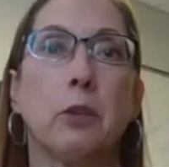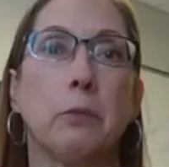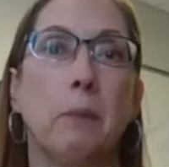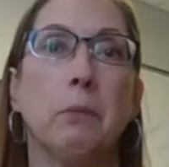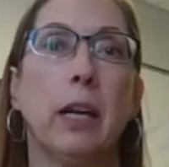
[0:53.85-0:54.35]

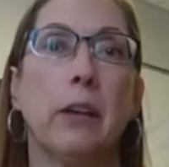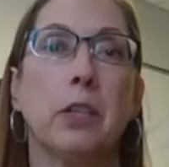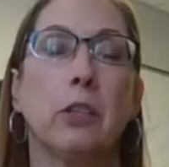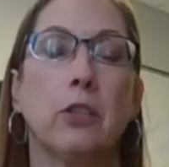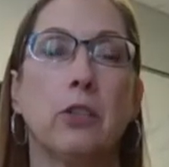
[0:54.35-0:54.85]
member has a
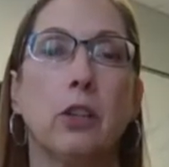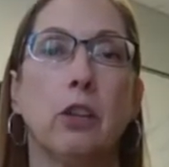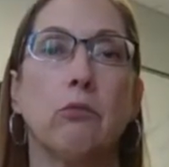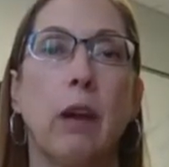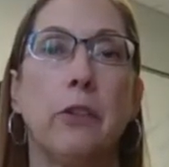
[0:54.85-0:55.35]

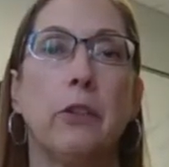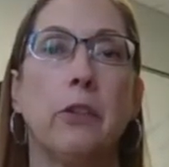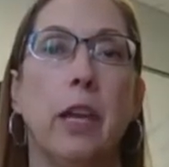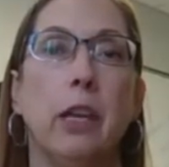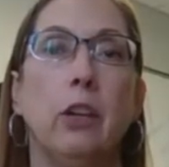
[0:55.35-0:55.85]
concern, rather
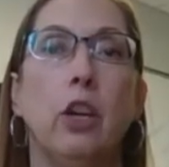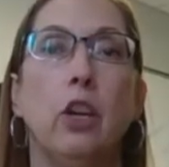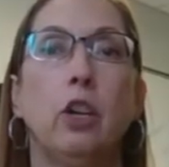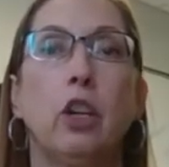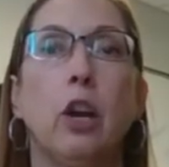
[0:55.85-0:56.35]
than
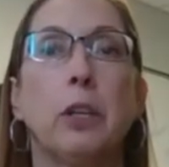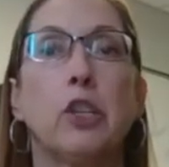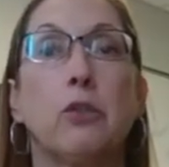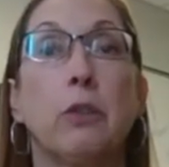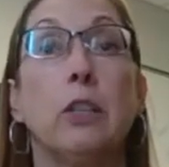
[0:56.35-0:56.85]
going
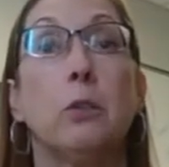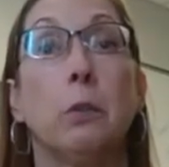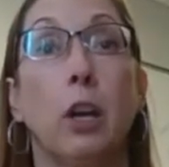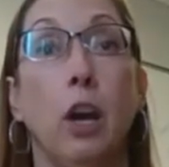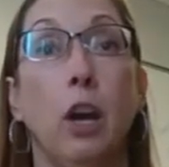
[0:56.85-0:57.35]
straight to a
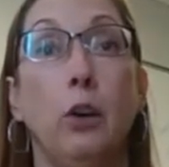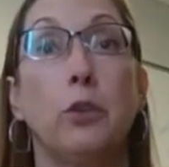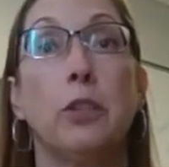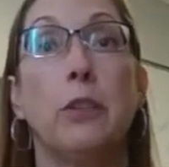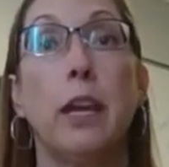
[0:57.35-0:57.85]

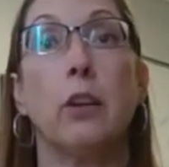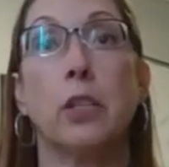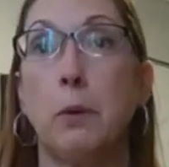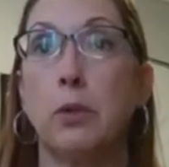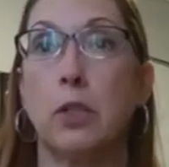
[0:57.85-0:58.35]
coach, they are
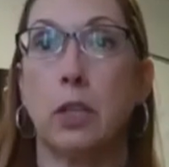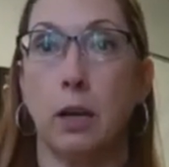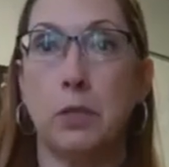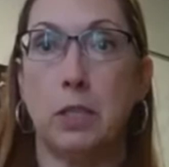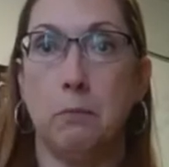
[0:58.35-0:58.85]
supposed to
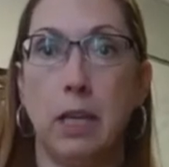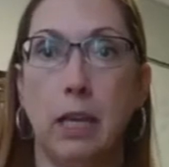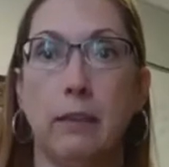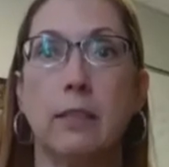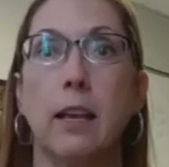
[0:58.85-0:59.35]
come to
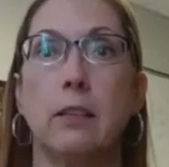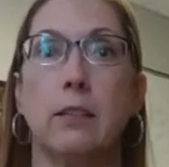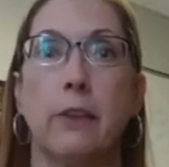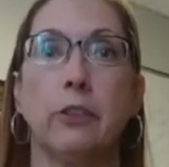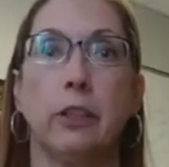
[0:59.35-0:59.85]
me. This has
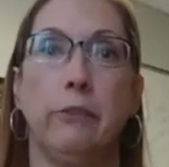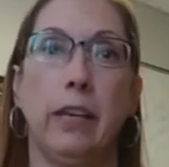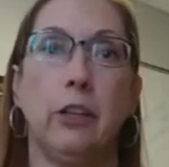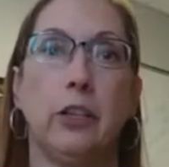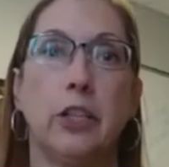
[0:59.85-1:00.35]
several
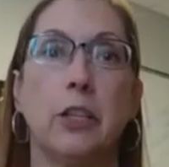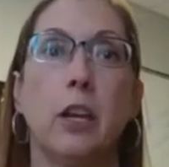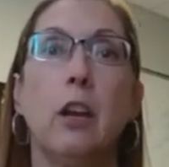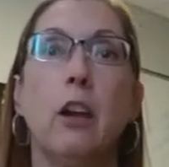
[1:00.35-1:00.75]
advantages.